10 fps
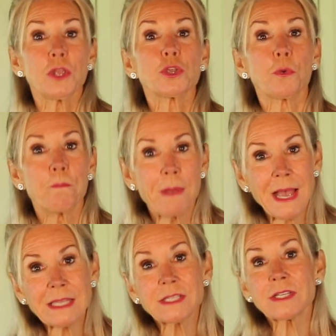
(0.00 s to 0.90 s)
Your
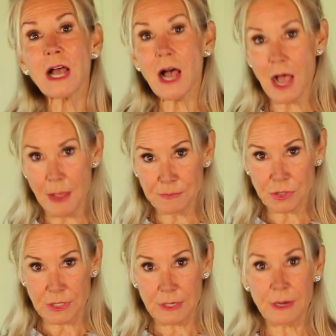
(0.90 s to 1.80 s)
best
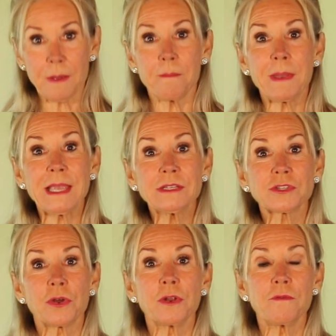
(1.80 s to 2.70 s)
option
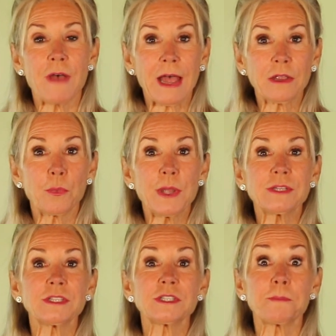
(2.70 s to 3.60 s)
based on
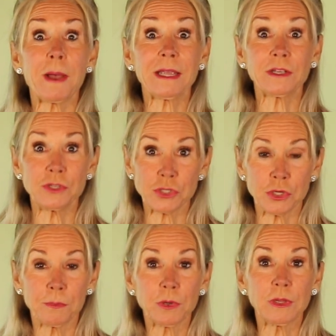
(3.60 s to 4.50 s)
evaluations by
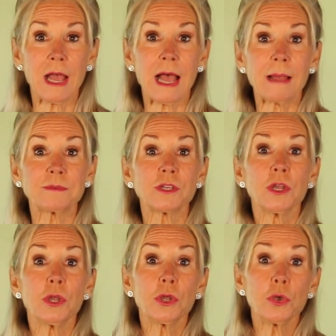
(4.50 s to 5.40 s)
Consumer Labs,
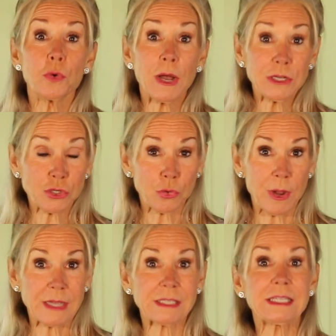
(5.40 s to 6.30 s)
who I
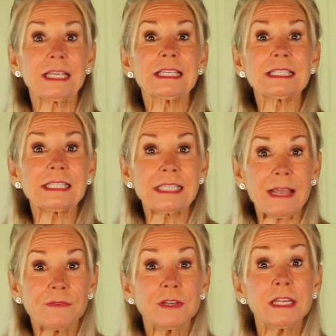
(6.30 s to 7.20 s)
trust, is
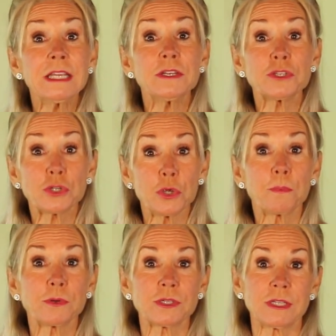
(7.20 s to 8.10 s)
72%
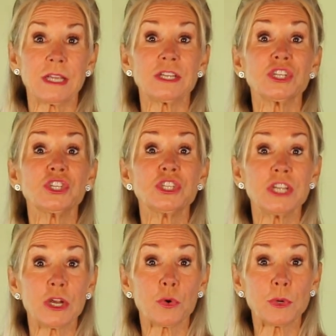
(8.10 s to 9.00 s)

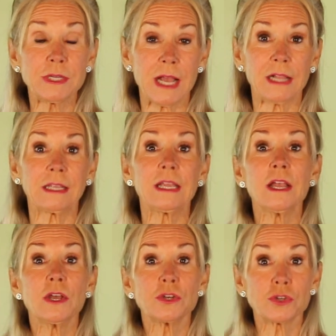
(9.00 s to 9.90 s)
Ghirardelli
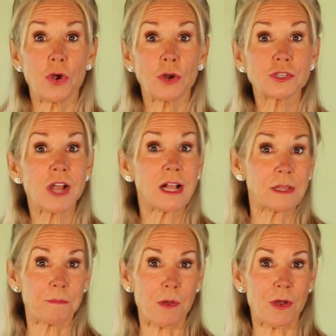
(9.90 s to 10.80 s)
dark
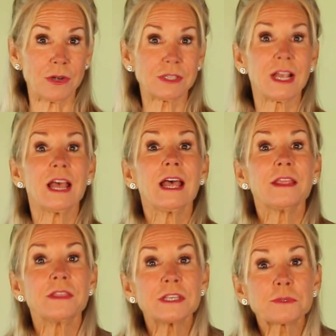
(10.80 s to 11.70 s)
chocolate bars.
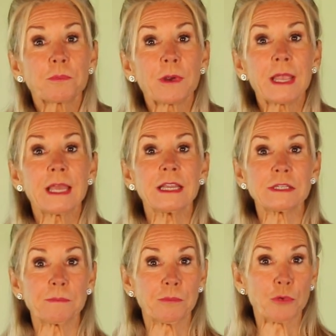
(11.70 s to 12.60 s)
This brand
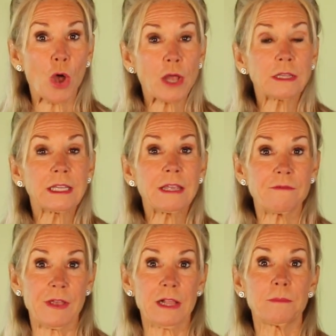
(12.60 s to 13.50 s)
is broadly
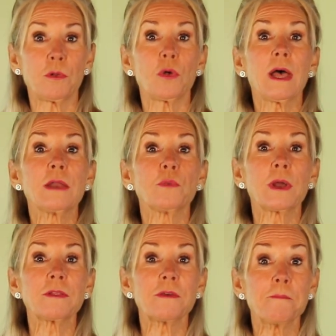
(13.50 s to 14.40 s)
available and
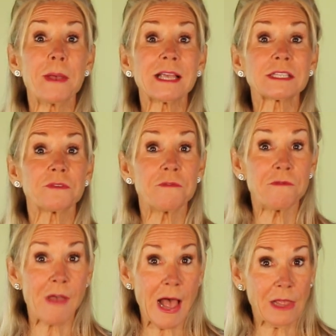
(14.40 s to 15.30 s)
one of the best
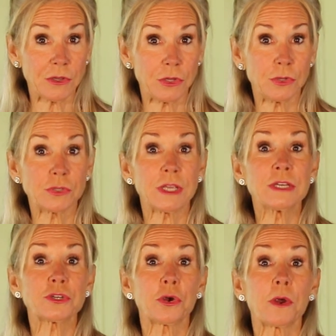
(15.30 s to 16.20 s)
values in
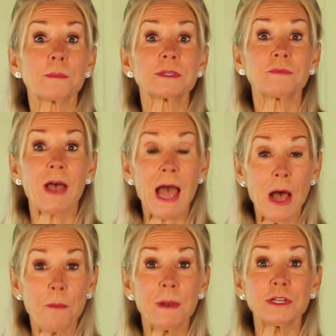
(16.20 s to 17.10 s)
terms of
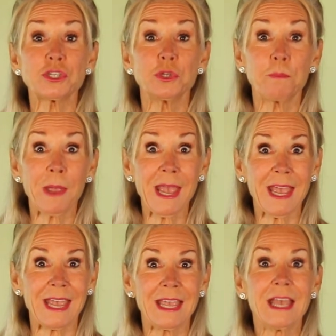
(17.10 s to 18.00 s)
how much you
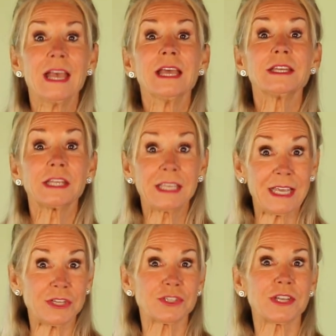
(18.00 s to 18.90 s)
pay to
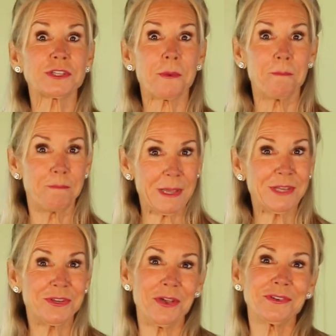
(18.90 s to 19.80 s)
get such a
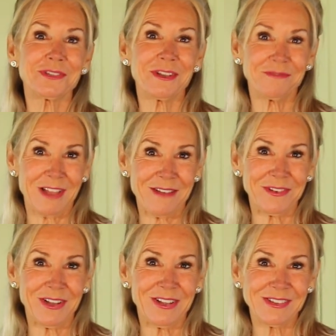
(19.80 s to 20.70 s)
big dose of
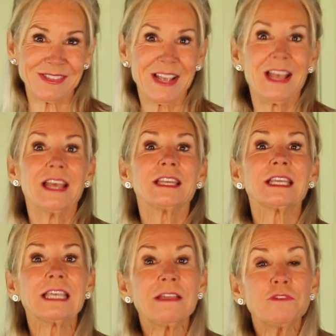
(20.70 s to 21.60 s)
flavanols. To
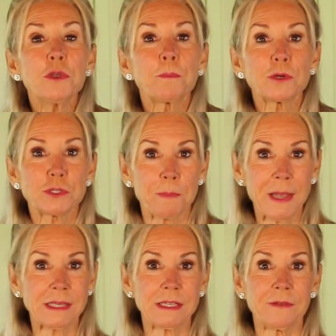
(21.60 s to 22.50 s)
give you
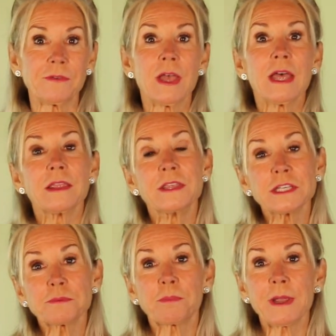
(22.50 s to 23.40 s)
perspective,
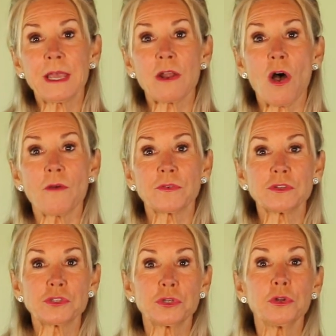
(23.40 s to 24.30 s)
this brand
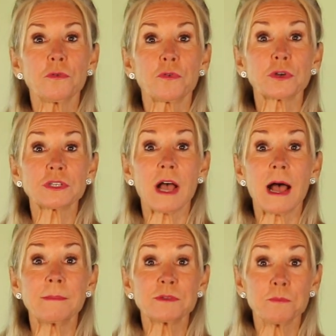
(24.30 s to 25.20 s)
offers two to four
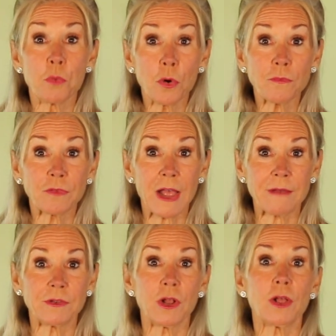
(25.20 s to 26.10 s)
times more
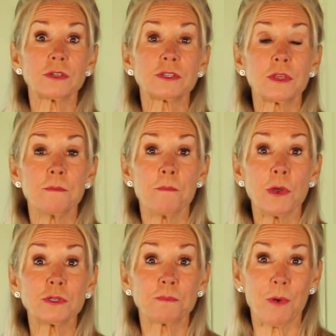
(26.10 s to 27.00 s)
flavanols than
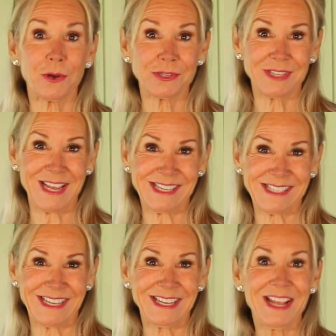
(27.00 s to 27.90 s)
most bars
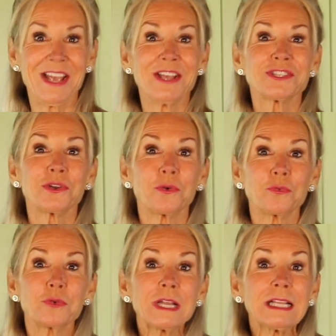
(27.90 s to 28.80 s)
tested. So it
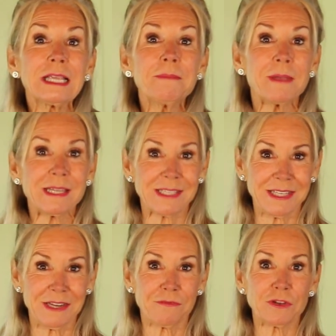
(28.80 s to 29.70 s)
really makes a
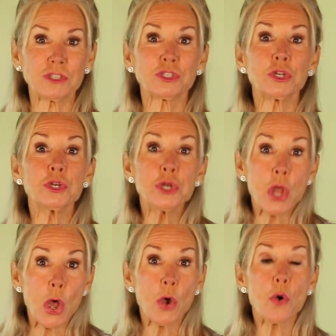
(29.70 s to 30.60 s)
difference to
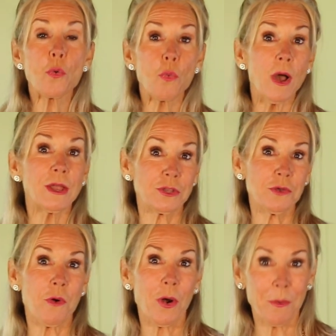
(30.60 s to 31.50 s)
know what
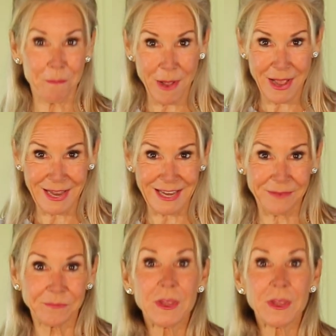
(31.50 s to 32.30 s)
you are buying.